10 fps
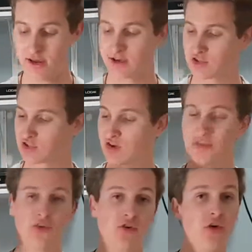I just
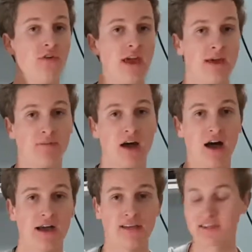got the no-name
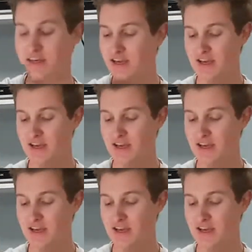kind,